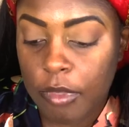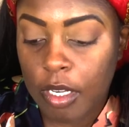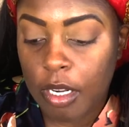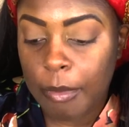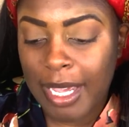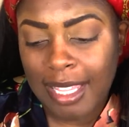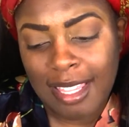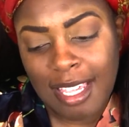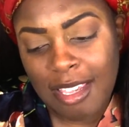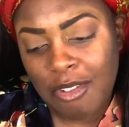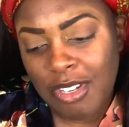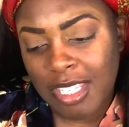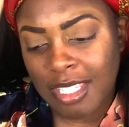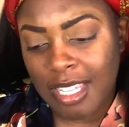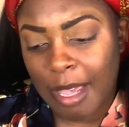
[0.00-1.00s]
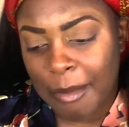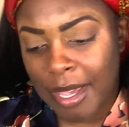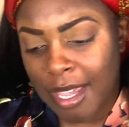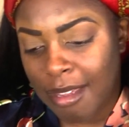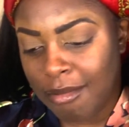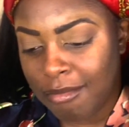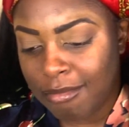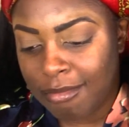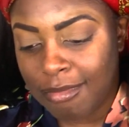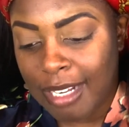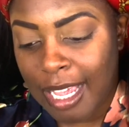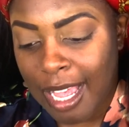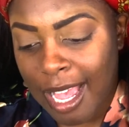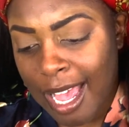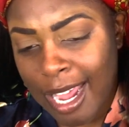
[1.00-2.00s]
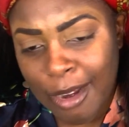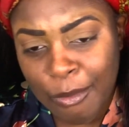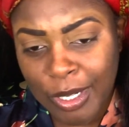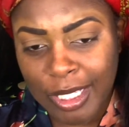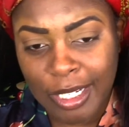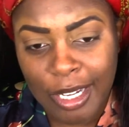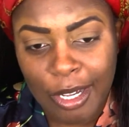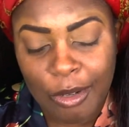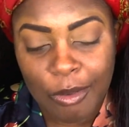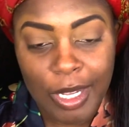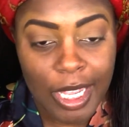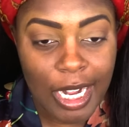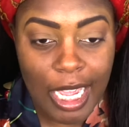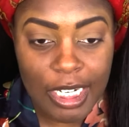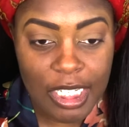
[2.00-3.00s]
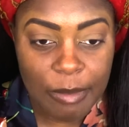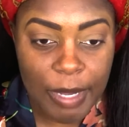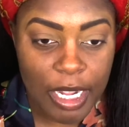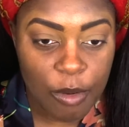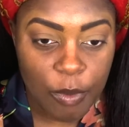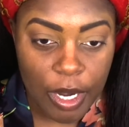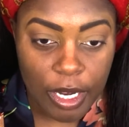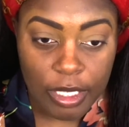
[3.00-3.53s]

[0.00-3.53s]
know, back then I didn't really know, and I just made it work.